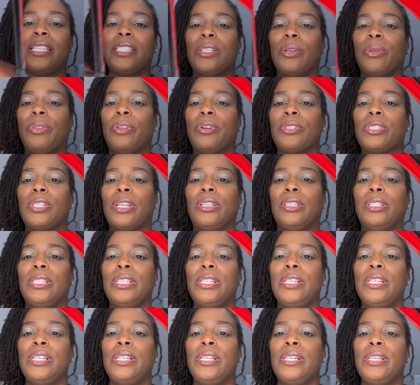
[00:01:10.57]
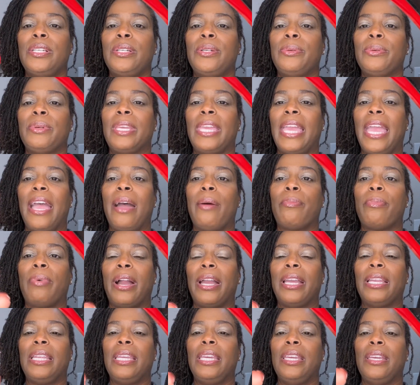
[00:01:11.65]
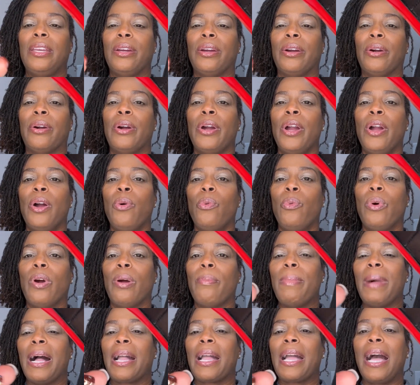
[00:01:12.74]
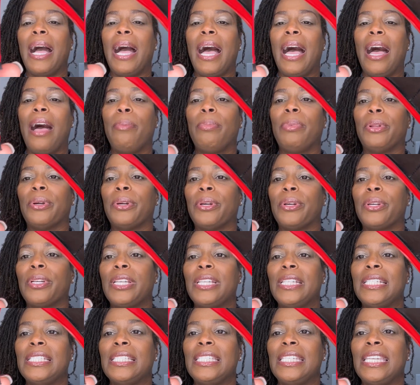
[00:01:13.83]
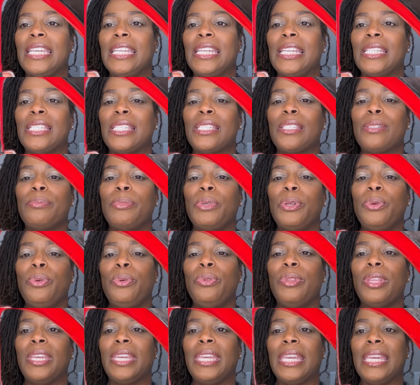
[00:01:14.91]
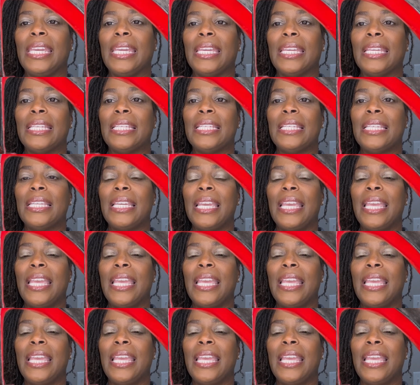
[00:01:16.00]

so there's a little gap right here where my cobbler couldn't get it smooth again